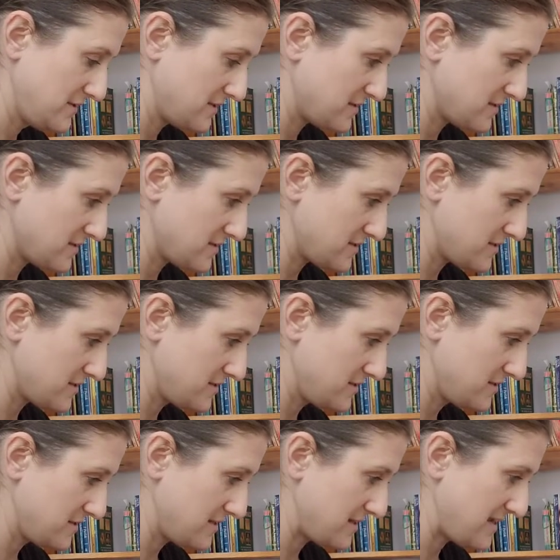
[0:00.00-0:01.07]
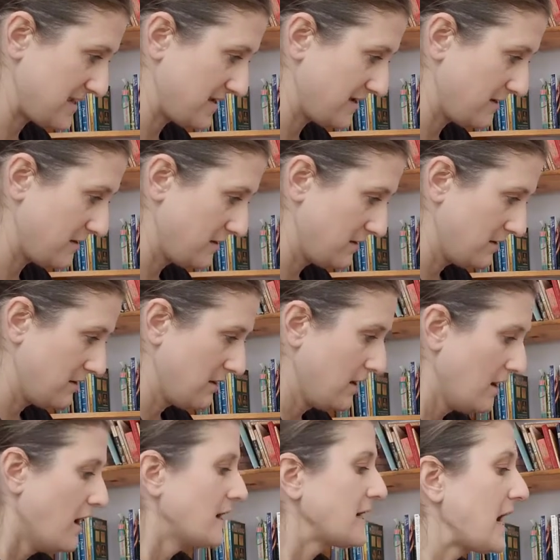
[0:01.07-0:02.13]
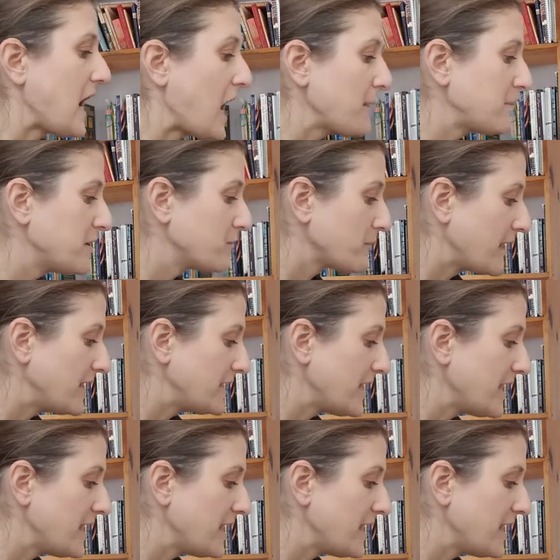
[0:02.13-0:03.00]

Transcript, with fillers: This is copyright